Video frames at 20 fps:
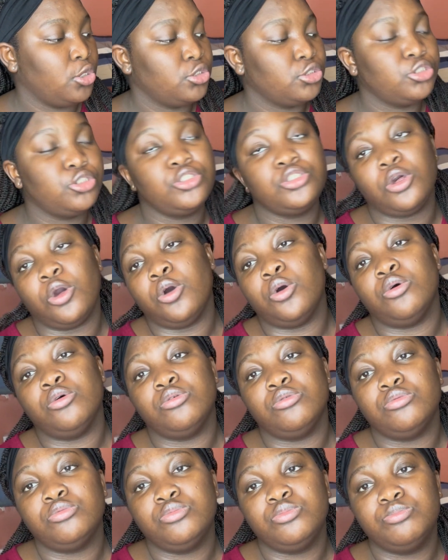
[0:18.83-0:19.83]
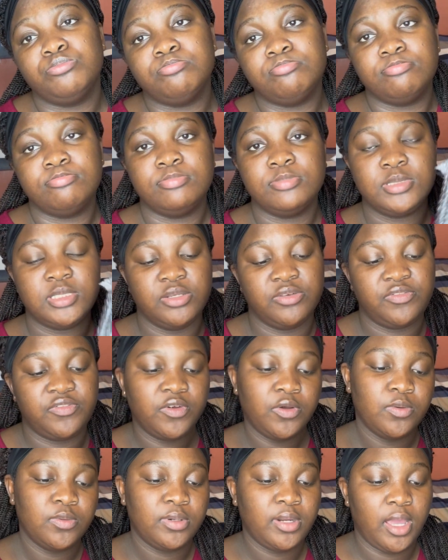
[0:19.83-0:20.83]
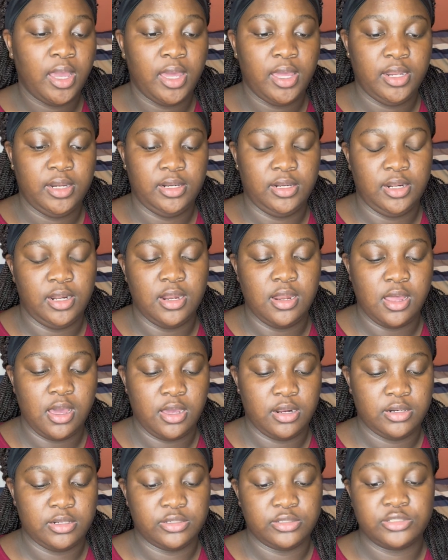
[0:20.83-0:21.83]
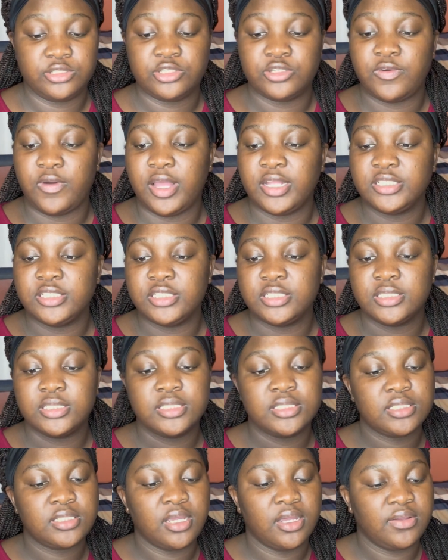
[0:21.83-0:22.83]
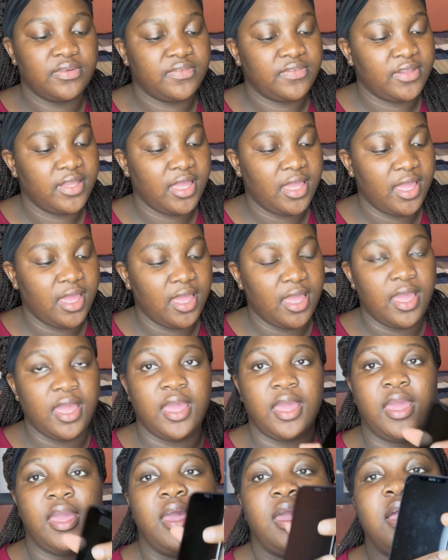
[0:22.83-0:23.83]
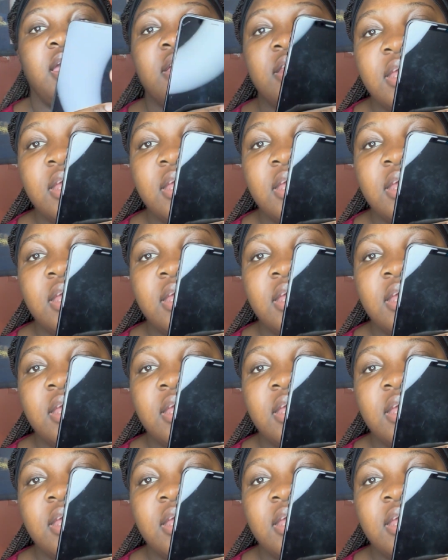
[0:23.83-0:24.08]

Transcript: so the phone had a lot of scratches and stuff in